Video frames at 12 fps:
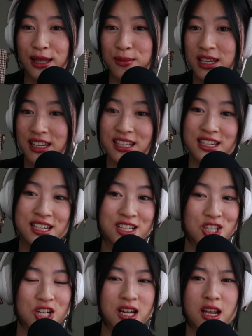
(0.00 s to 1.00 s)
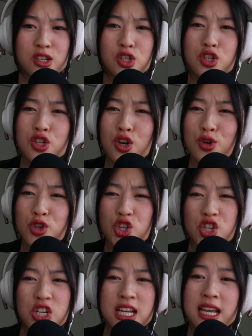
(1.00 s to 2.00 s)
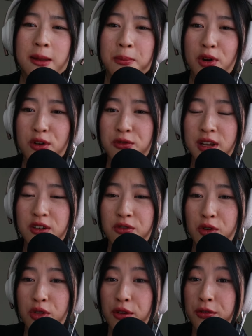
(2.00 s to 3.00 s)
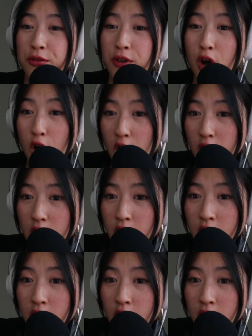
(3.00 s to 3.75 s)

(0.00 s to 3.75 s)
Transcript: limited edition and so chic and perfect for the fall,